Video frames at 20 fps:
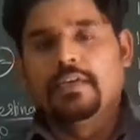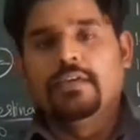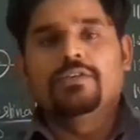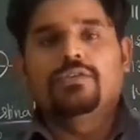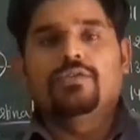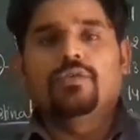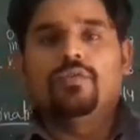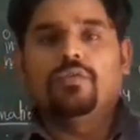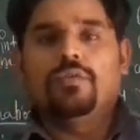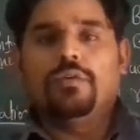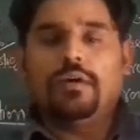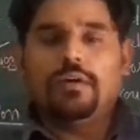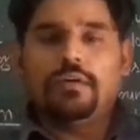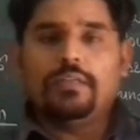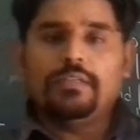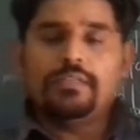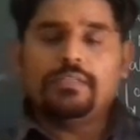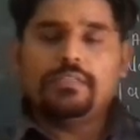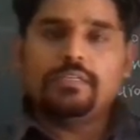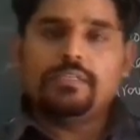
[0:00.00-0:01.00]
So
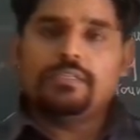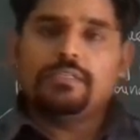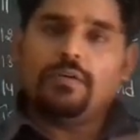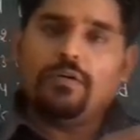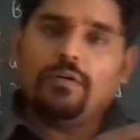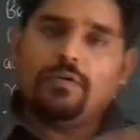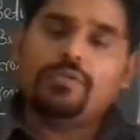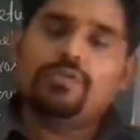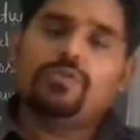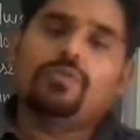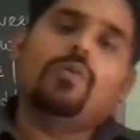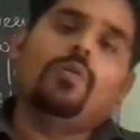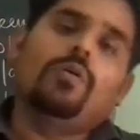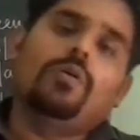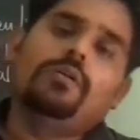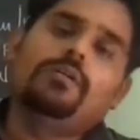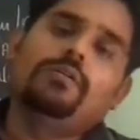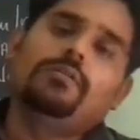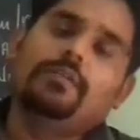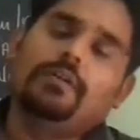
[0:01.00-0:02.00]
this is also
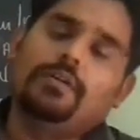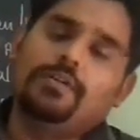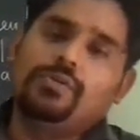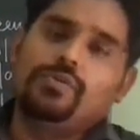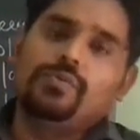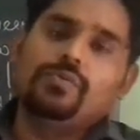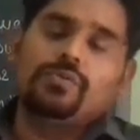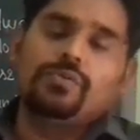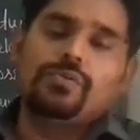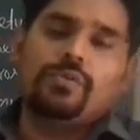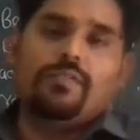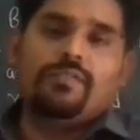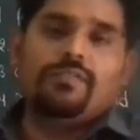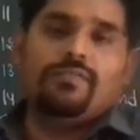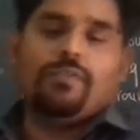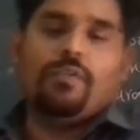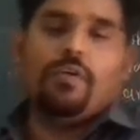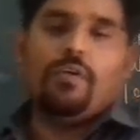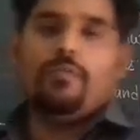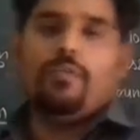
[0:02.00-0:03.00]
called a use of
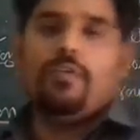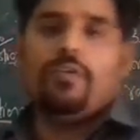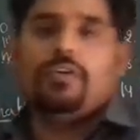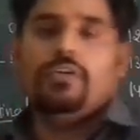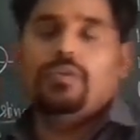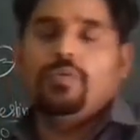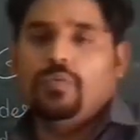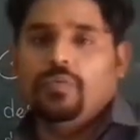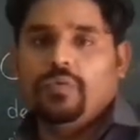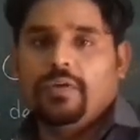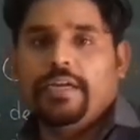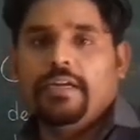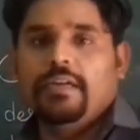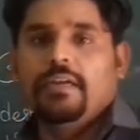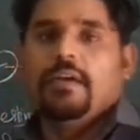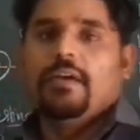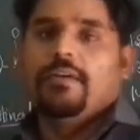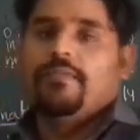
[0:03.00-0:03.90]
from or to, right?